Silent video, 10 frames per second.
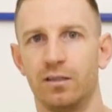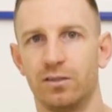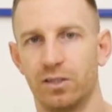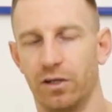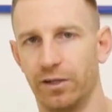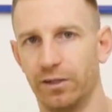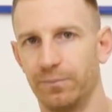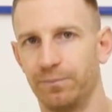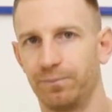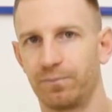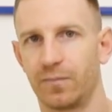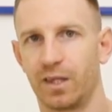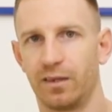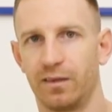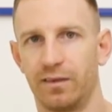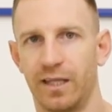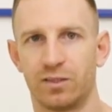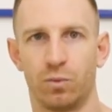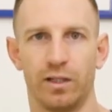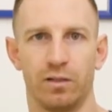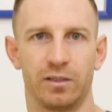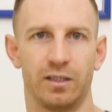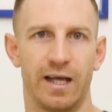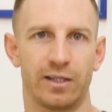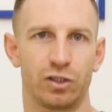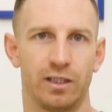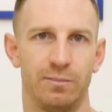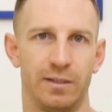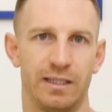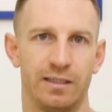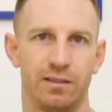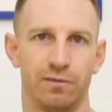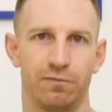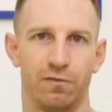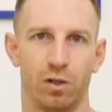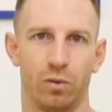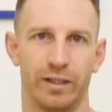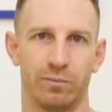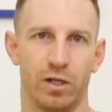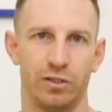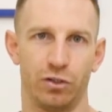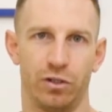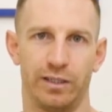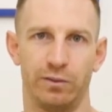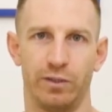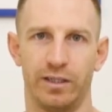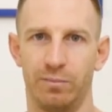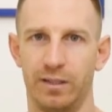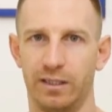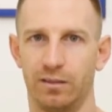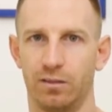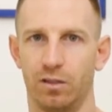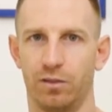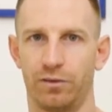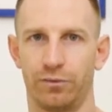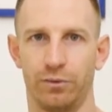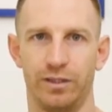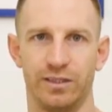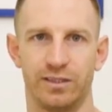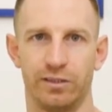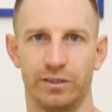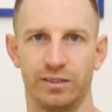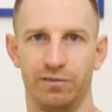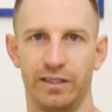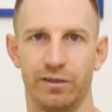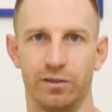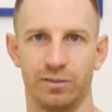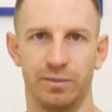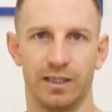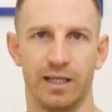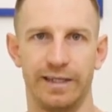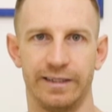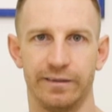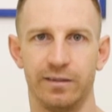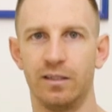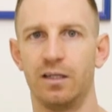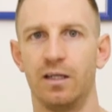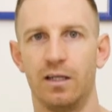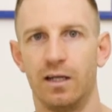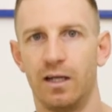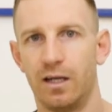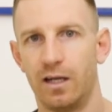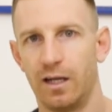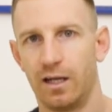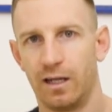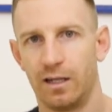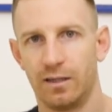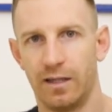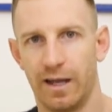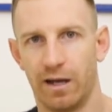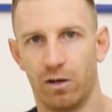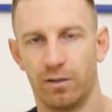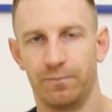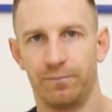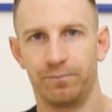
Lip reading: So that's one I'm going to actually be following my journey with a bit through this series of videos a bit later. Now,